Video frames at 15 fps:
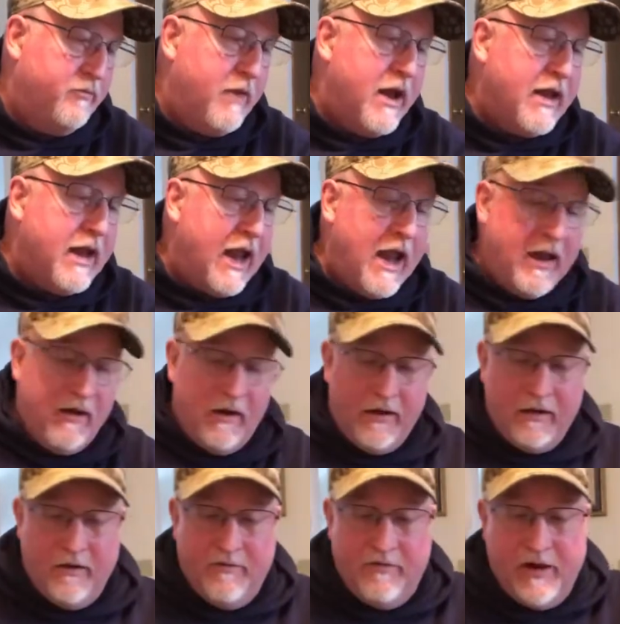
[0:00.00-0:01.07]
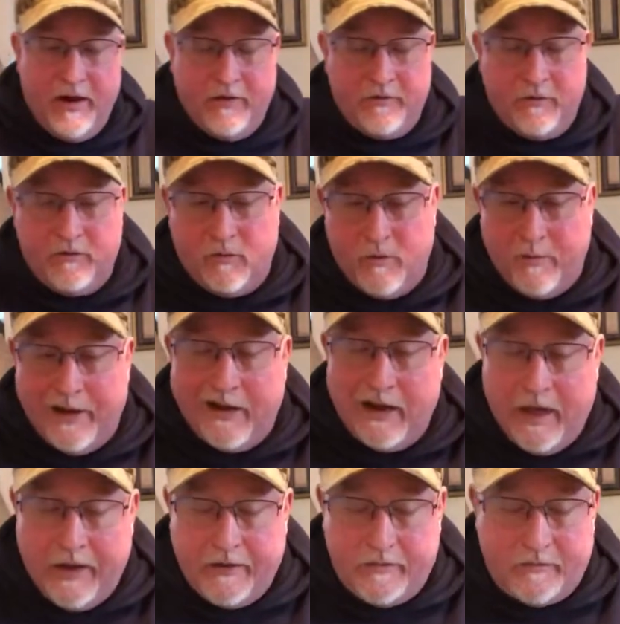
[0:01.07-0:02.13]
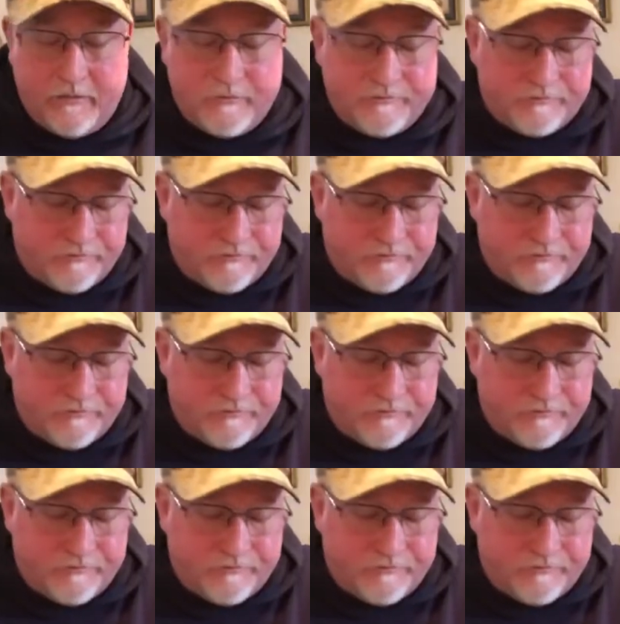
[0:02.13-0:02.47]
My candling devices, or my lights,